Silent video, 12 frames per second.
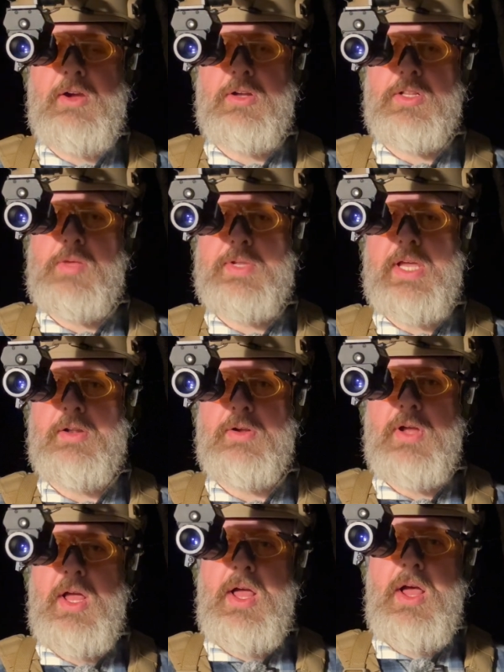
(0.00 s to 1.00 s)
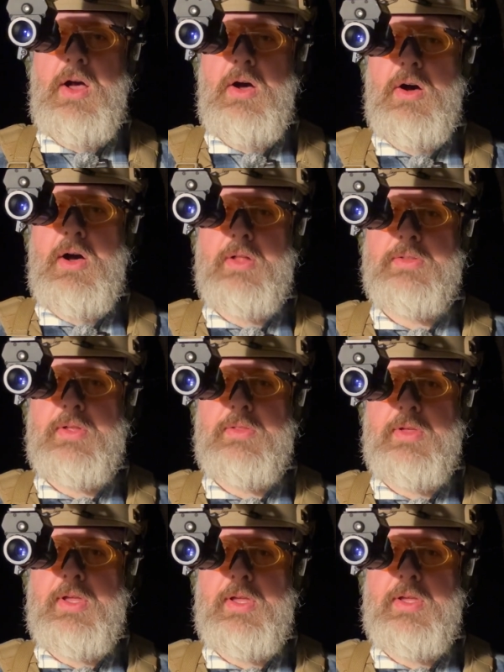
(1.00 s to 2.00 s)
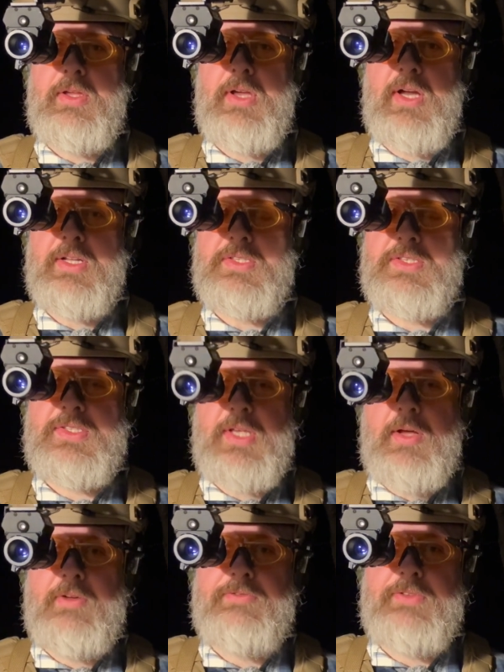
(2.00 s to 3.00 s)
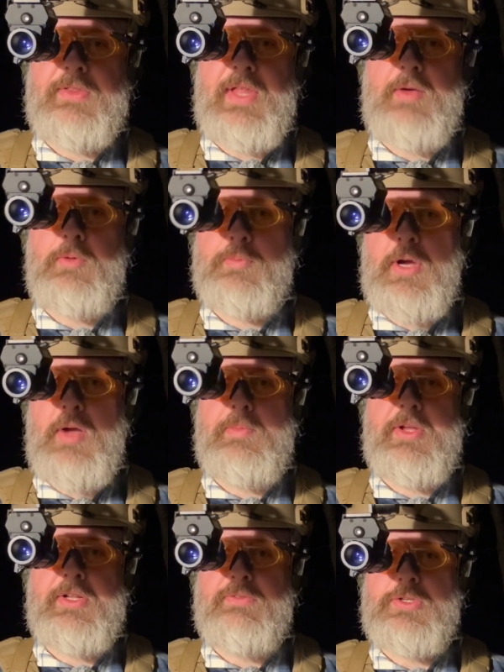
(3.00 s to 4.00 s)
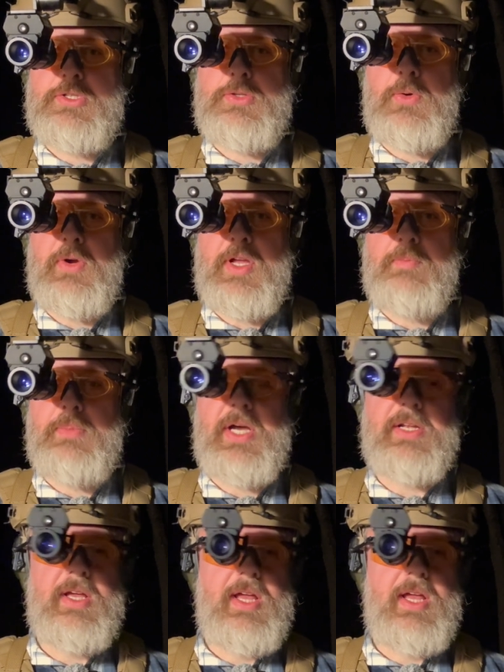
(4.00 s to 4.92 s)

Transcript: illuminator on the gun itself, then that would probably be a different story. But